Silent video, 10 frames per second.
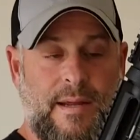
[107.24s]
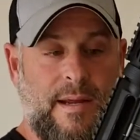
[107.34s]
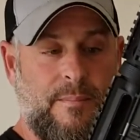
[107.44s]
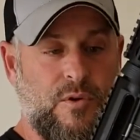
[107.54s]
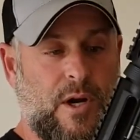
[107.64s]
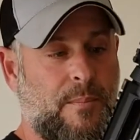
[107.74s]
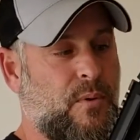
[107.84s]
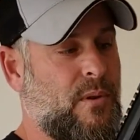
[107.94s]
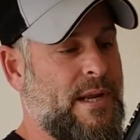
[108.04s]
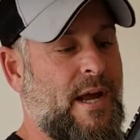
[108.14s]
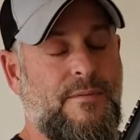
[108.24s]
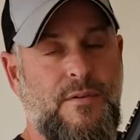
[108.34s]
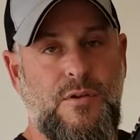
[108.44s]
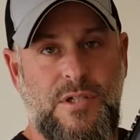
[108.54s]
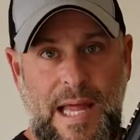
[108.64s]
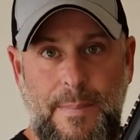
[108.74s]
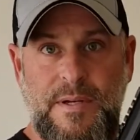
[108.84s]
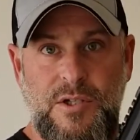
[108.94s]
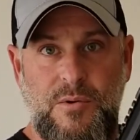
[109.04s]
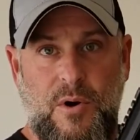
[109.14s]
and try to pull it out, if you slap
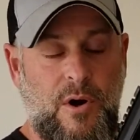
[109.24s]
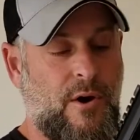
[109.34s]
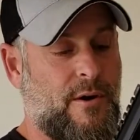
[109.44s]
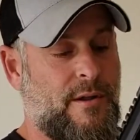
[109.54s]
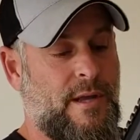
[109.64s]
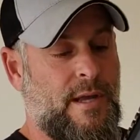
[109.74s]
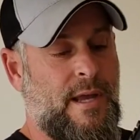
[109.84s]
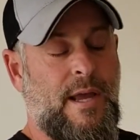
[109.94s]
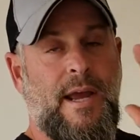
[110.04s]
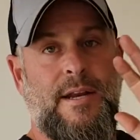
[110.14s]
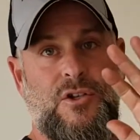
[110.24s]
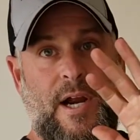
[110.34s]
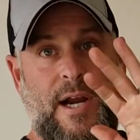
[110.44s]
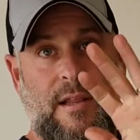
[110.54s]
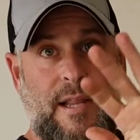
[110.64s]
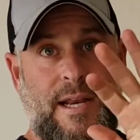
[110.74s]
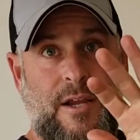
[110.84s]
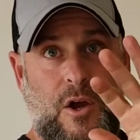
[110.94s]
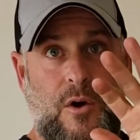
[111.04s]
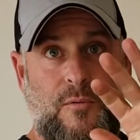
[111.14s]
it too hard and try to let it
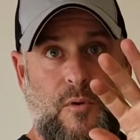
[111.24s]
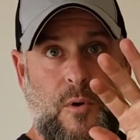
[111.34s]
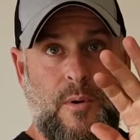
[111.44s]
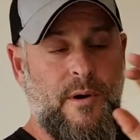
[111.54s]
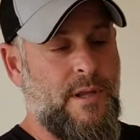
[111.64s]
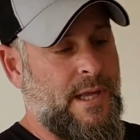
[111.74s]
go forward,